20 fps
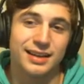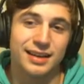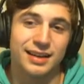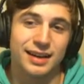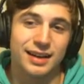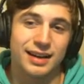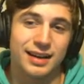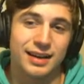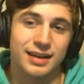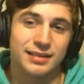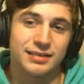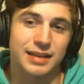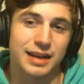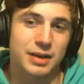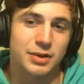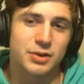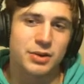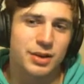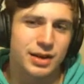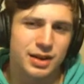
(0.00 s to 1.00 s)
I
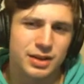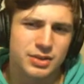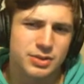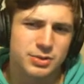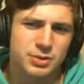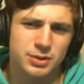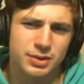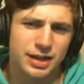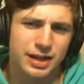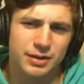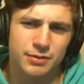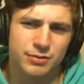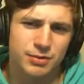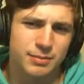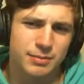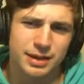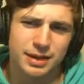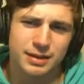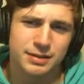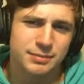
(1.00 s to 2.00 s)
don't know how else you get it
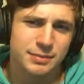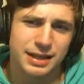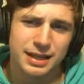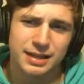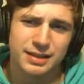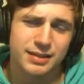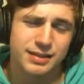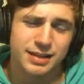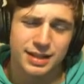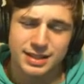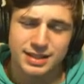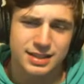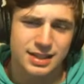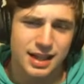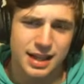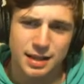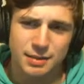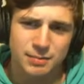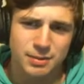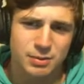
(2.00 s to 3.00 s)
from me, man.
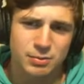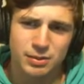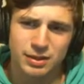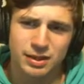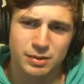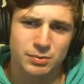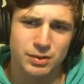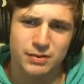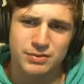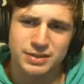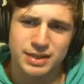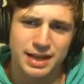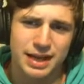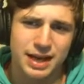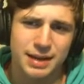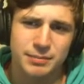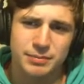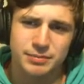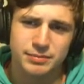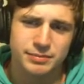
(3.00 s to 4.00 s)
That'd be a really rough
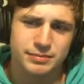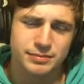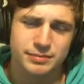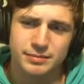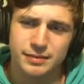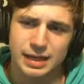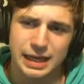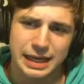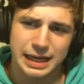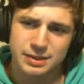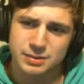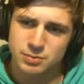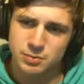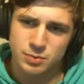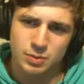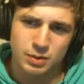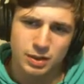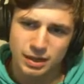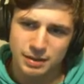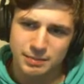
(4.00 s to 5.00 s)
time. And
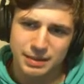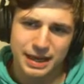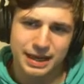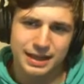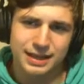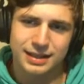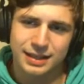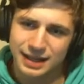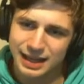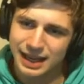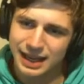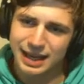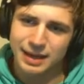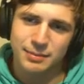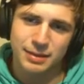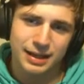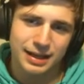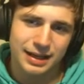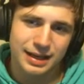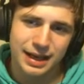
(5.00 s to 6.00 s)
we're already back in the
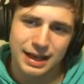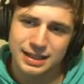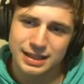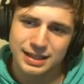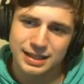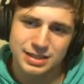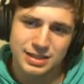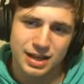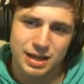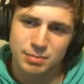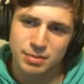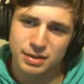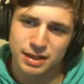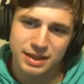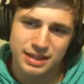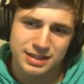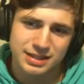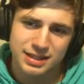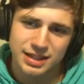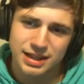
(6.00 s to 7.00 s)
game, and I need to stop
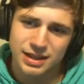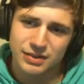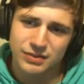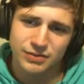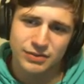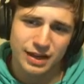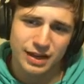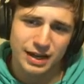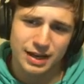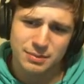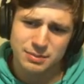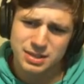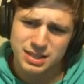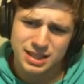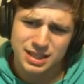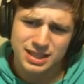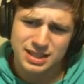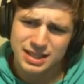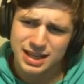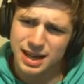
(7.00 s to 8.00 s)
plugging stuff, and I'm just
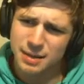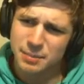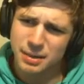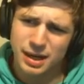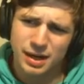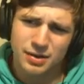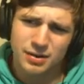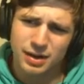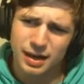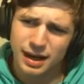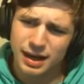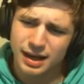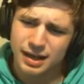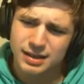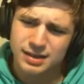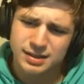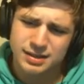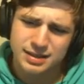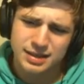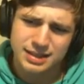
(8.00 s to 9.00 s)
going to stop now.
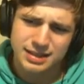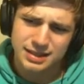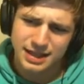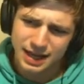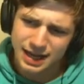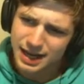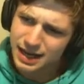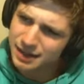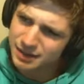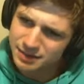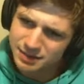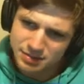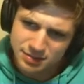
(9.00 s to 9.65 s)
And this guy...